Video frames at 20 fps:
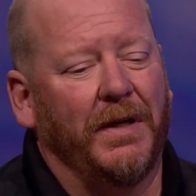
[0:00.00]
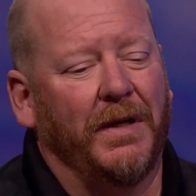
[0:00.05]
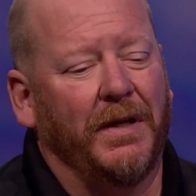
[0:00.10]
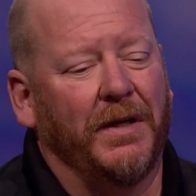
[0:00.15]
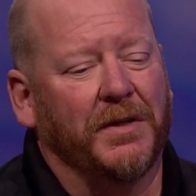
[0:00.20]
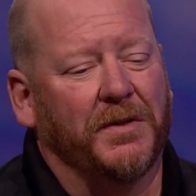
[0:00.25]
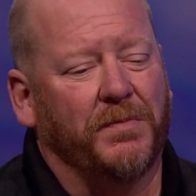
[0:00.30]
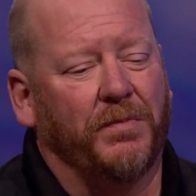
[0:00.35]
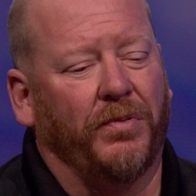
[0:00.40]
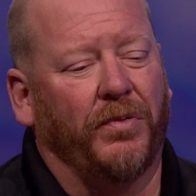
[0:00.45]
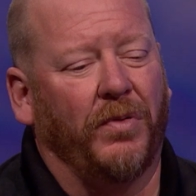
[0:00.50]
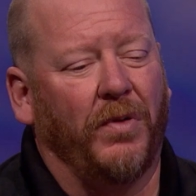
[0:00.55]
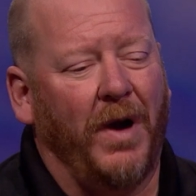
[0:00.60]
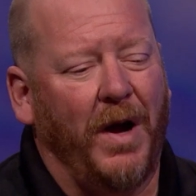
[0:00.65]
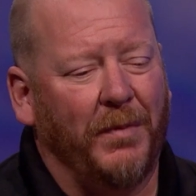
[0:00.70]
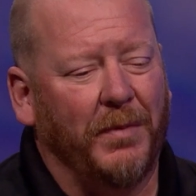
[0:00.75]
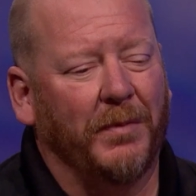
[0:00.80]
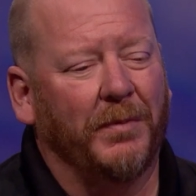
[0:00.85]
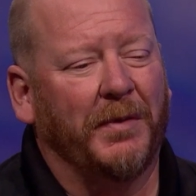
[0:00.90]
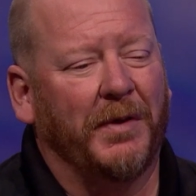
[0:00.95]
is
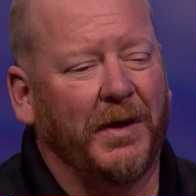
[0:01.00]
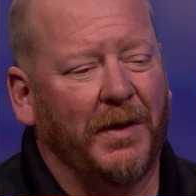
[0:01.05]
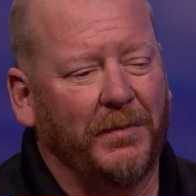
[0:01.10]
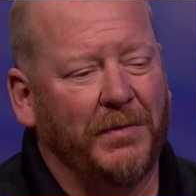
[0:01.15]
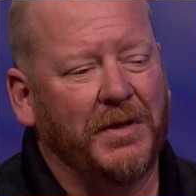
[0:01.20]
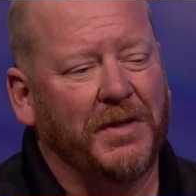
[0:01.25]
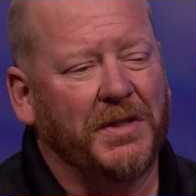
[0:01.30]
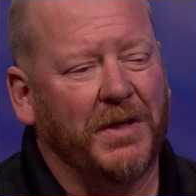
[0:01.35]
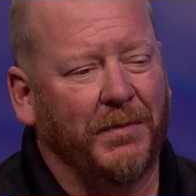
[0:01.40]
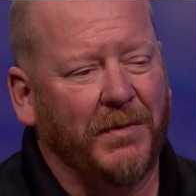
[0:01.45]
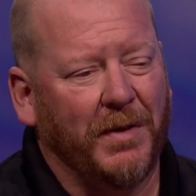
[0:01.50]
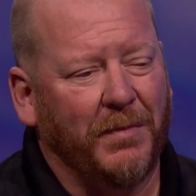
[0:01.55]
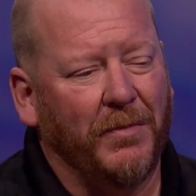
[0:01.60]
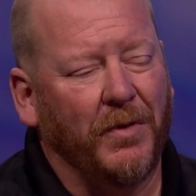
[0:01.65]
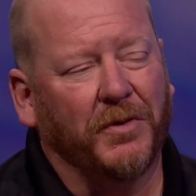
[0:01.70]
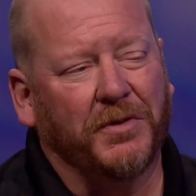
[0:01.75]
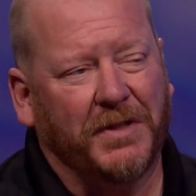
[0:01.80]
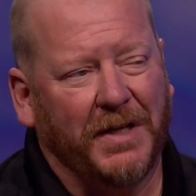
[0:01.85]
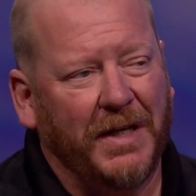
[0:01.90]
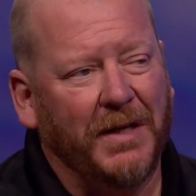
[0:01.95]
probably going to be some of the
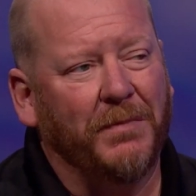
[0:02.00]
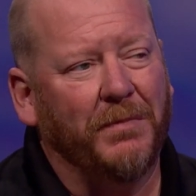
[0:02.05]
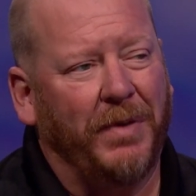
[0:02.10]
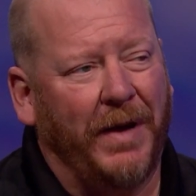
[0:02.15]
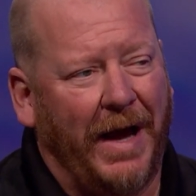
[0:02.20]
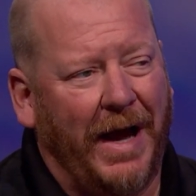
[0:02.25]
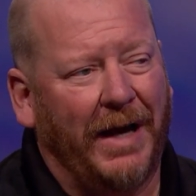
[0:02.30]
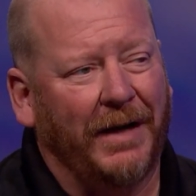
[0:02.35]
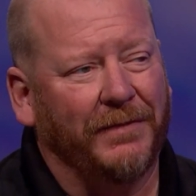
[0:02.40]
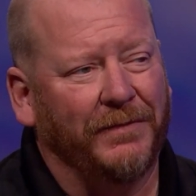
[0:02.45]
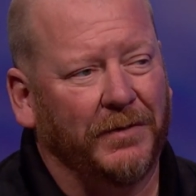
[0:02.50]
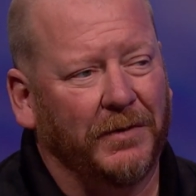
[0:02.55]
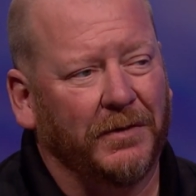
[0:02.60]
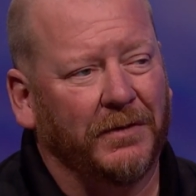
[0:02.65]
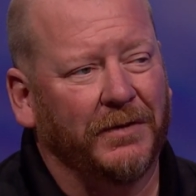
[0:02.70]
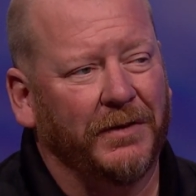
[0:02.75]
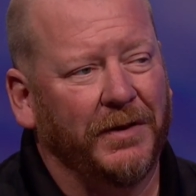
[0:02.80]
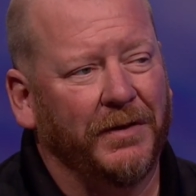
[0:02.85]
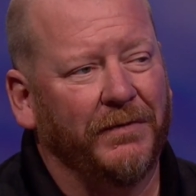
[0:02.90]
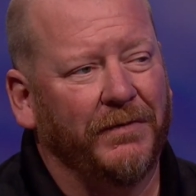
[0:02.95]
most
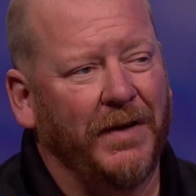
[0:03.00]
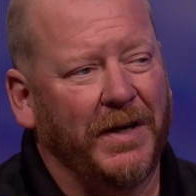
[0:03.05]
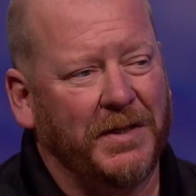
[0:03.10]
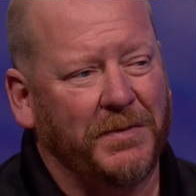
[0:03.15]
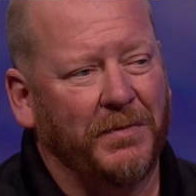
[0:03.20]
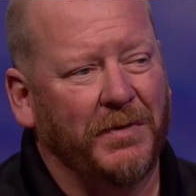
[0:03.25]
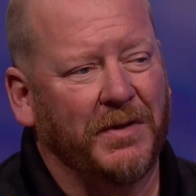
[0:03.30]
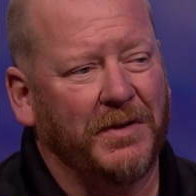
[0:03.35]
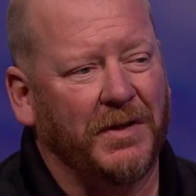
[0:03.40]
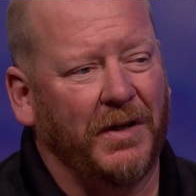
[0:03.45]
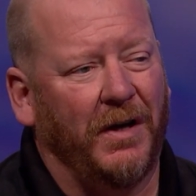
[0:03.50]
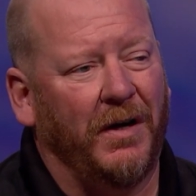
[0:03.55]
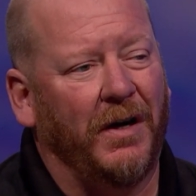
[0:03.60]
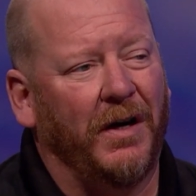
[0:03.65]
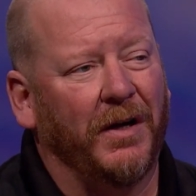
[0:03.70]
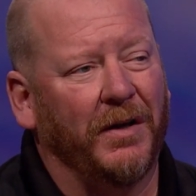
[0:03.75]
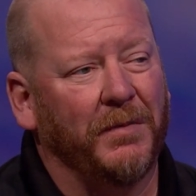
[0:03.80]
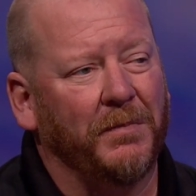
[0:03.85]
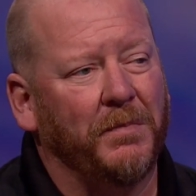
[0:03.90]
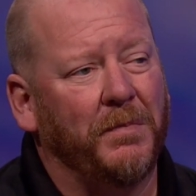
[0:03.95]
impactful investments
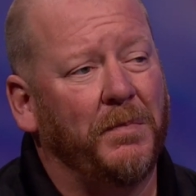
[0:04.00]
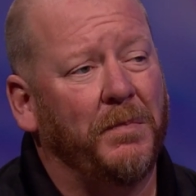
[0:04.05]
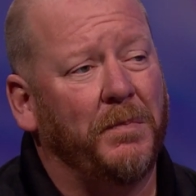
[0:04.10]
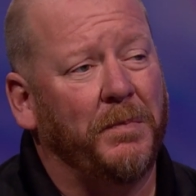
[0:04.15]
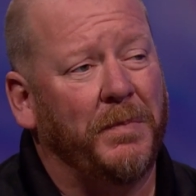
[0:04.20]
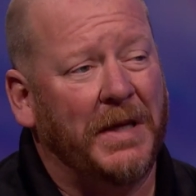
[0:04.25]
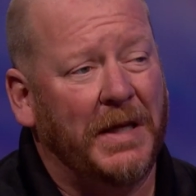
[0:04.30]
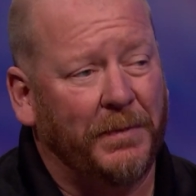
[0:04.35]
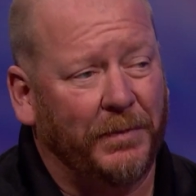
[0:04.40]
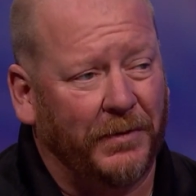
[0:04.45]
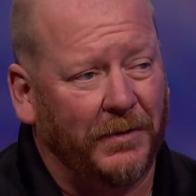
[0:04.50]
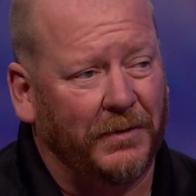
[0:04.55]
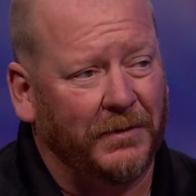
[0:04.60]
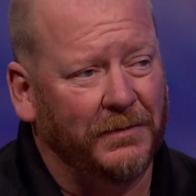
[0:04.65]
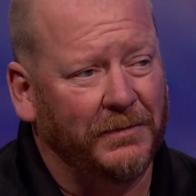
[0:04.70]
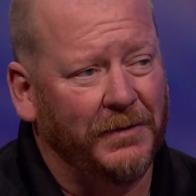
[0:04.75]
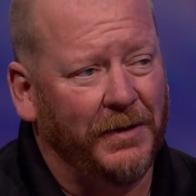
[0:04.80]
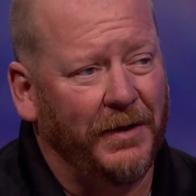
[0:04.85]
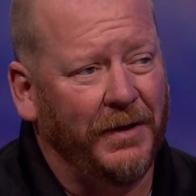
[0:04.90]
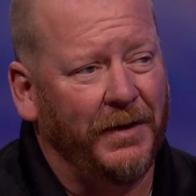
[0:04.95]
on people
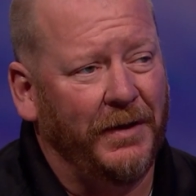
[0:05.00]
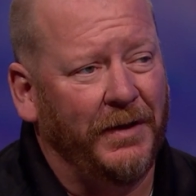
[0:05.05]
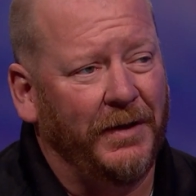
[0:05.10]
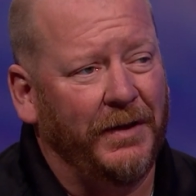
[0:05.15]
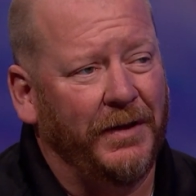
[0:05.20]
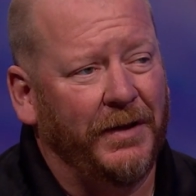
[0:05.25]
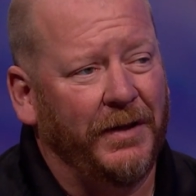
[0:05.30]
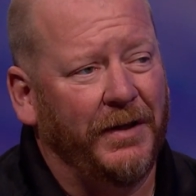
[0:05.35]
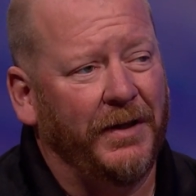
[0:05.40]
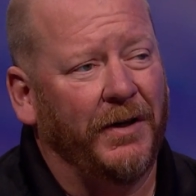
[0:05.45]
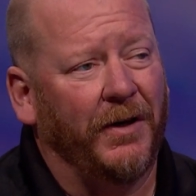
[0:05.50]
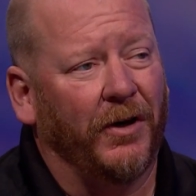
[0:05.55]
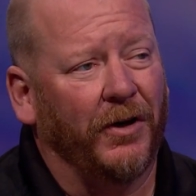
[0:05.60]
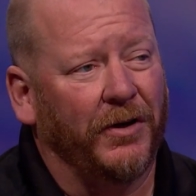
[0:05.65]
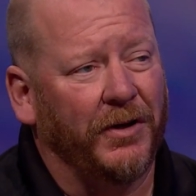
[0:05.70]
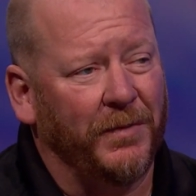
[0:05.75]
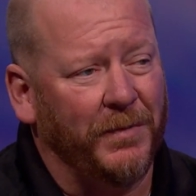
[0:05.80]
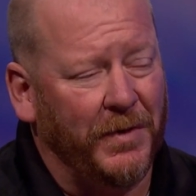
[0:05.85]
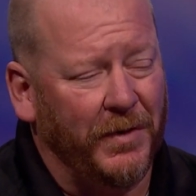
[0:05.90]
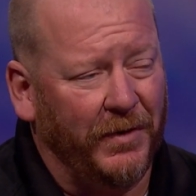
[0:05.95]
in our
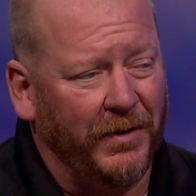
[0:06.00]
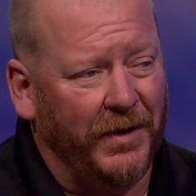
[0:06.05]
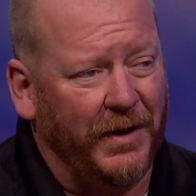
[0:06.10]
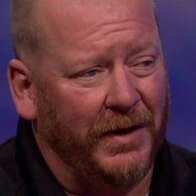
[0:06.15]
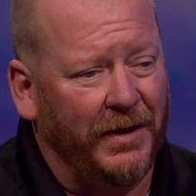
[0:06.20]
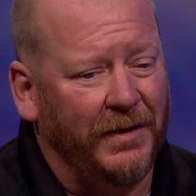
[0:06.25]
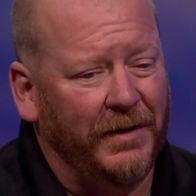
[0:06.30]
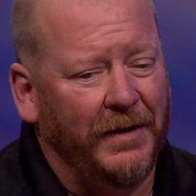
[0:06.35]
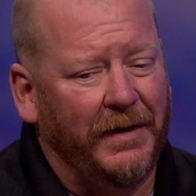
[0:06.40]
community.